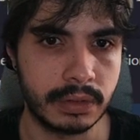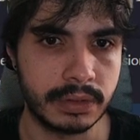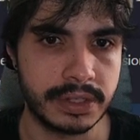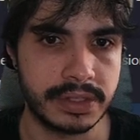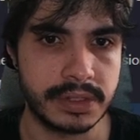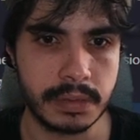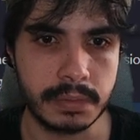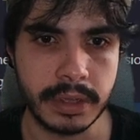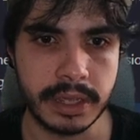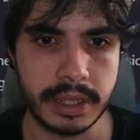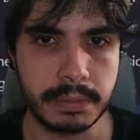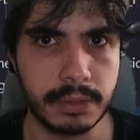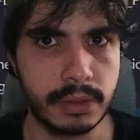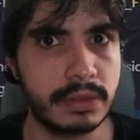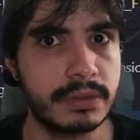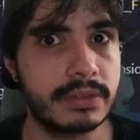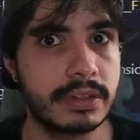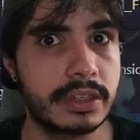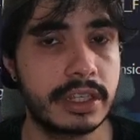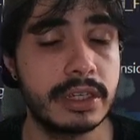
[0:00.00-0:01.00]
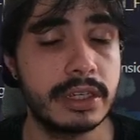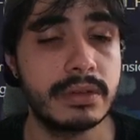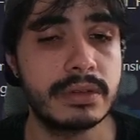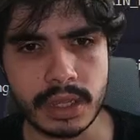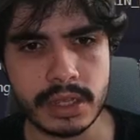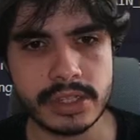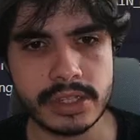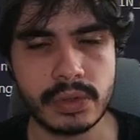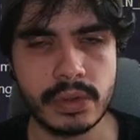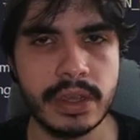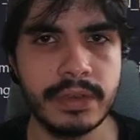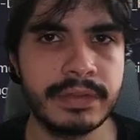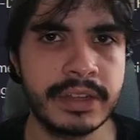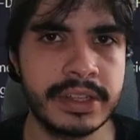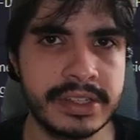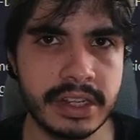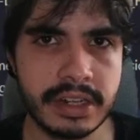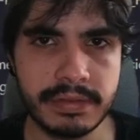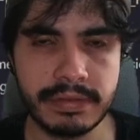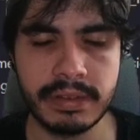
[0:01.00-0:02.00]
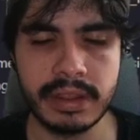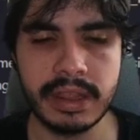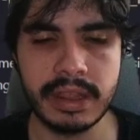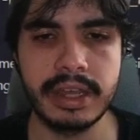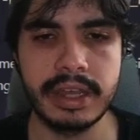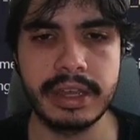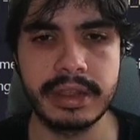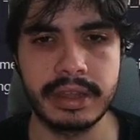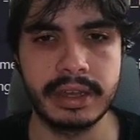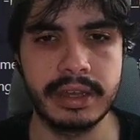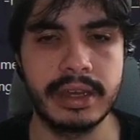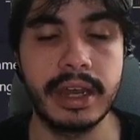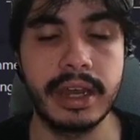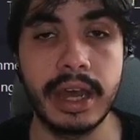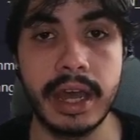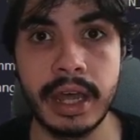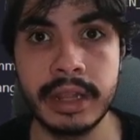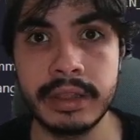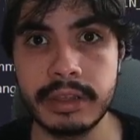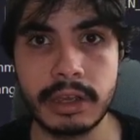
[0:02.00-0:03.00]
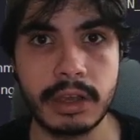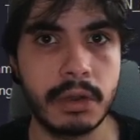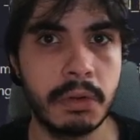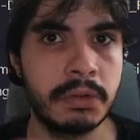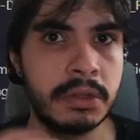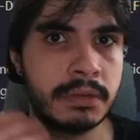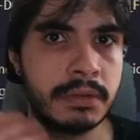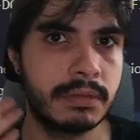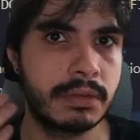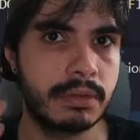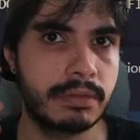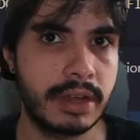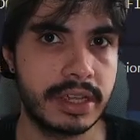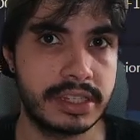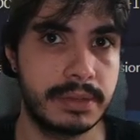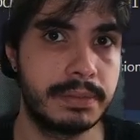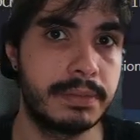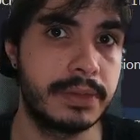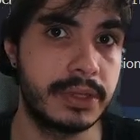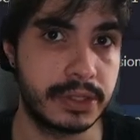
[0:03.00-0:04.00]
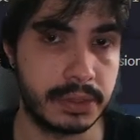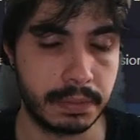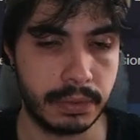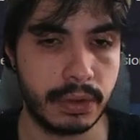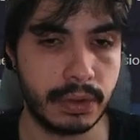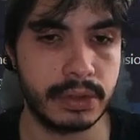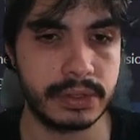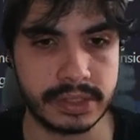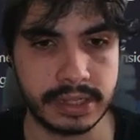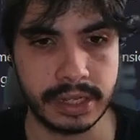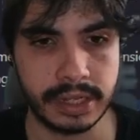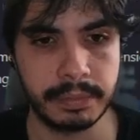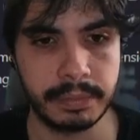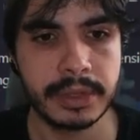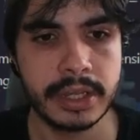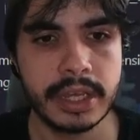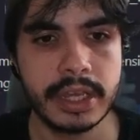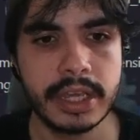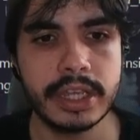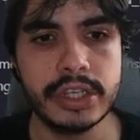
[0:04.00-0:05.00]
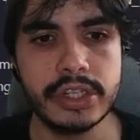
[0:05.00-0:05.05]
CMake build for Qt. So if there's anything like that and the Conan recipe supports that, you